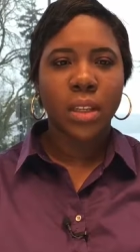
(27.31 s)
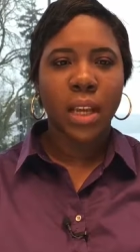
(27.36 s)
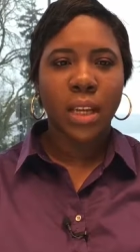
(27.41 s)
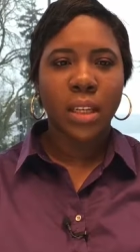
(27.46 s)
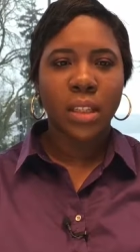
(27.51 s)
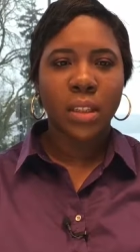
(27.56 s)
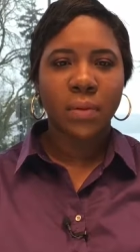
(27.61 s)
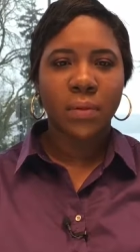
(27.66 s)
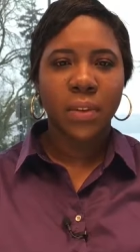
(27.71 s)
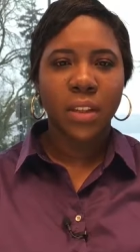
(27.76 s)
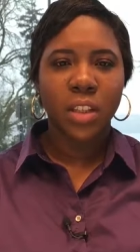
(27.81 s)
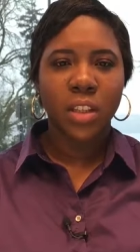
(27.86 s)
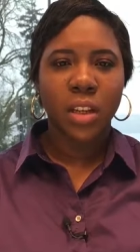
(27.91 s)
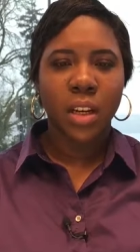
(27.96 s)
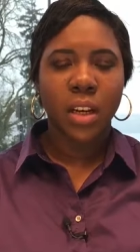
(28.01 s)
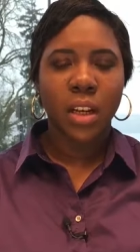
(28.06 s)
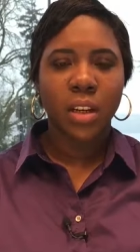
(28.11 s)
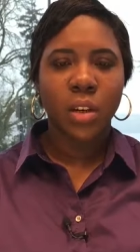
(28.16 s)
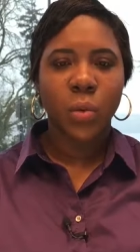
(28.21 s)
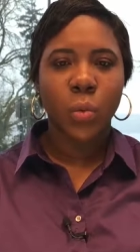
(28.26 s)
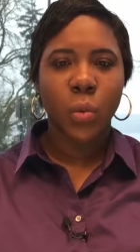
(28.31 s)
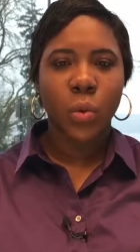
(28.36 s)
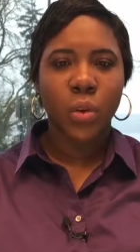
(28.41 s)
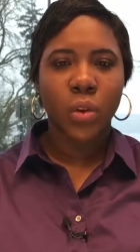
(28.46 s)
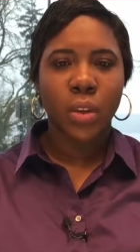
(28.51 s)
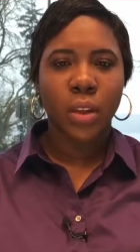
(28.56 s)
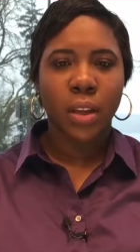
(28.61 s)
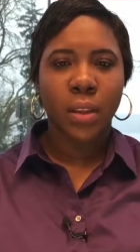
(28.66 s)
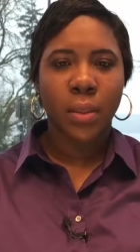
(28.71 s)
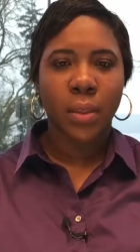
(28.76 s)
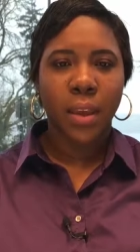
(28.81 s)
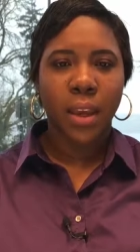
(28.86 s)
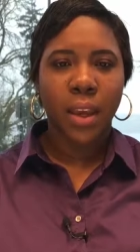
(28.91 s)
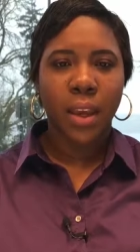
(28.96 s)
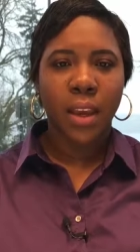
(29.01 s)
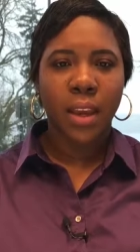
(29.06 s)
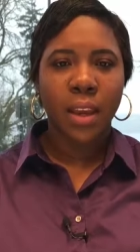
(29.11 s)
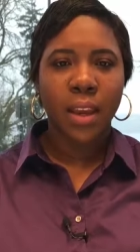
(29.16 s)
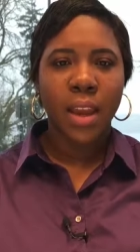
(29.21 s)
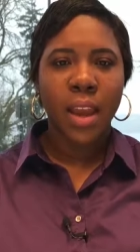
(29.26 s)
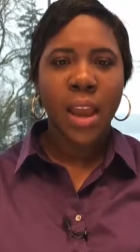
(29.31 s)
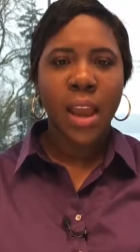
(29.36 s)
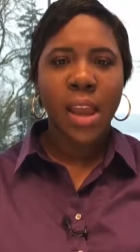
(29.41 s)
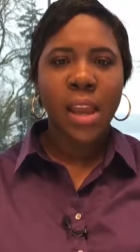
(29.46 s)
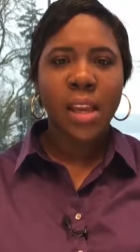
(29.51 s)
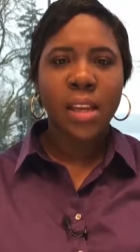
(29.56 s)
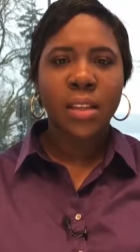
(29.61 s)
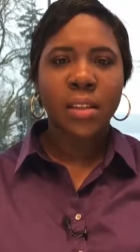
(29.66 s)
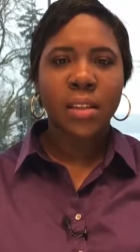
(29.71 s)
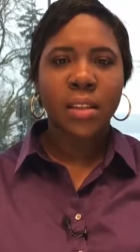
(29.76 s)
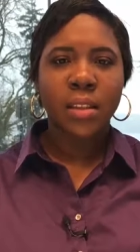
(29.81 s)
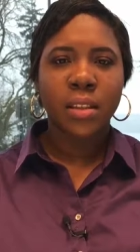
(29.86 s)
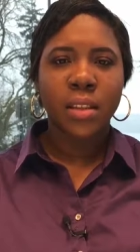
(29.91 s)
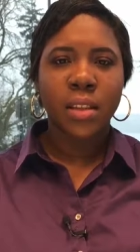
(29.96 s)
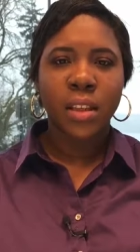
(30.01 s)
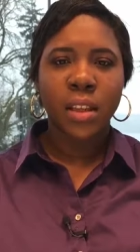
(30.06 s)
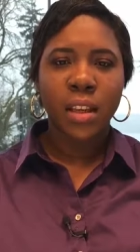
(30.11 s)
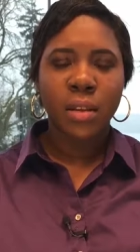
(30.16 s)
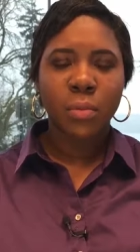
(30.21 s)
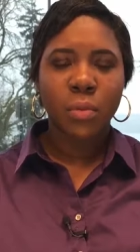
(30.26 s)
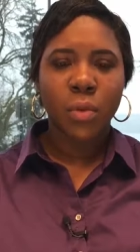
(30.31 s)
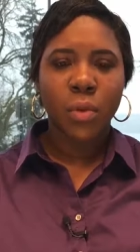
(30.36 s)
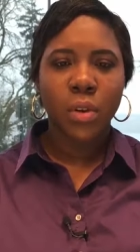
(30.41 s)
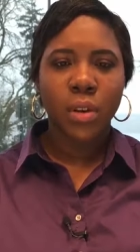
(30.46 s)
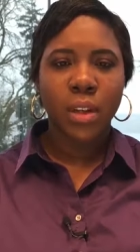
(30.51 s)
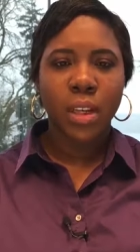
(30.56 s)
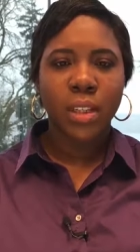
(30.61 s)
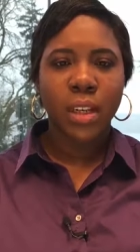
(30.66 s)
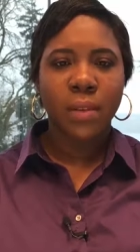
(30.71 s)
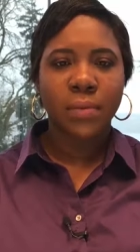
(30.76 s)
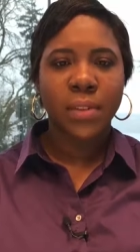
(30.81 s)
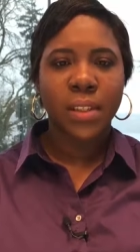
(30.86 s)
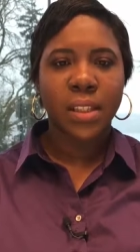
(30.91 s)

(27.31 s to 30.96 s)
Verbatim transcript: that division and the work there is the teamwork that I've